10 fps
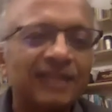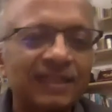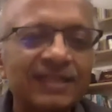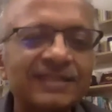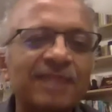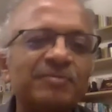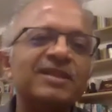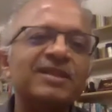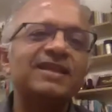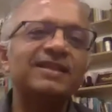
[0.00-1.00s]
Nothing is
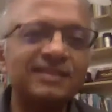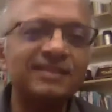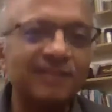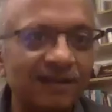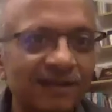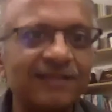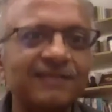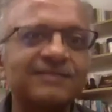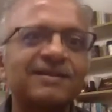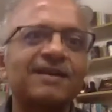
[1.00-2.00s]
happening, and then suddenly
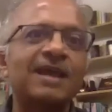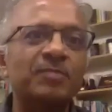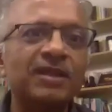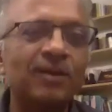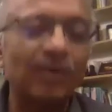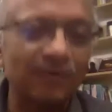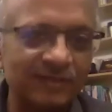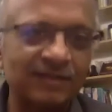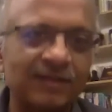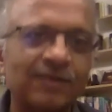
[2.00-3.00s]
things start happening, and all of
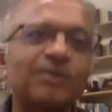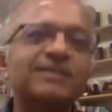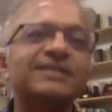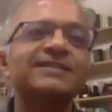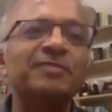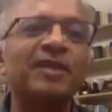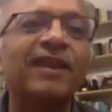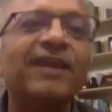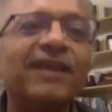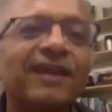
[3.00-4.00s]
a sudden lots is
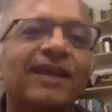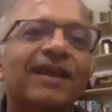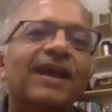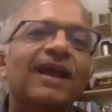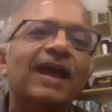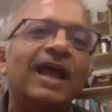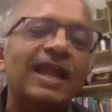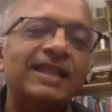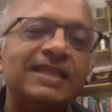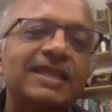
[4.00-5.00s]
happening. And
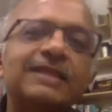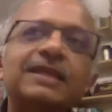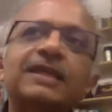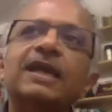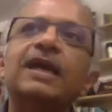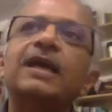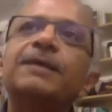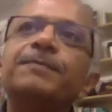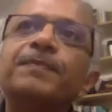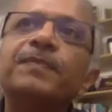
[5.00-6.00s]
I think
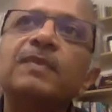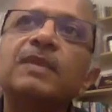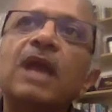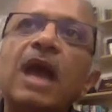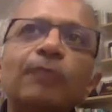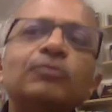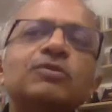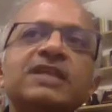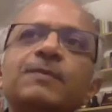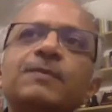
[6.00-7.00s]
how to
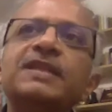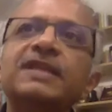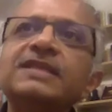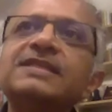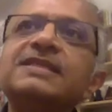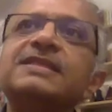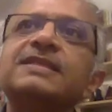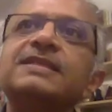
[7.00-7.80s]
deal with this,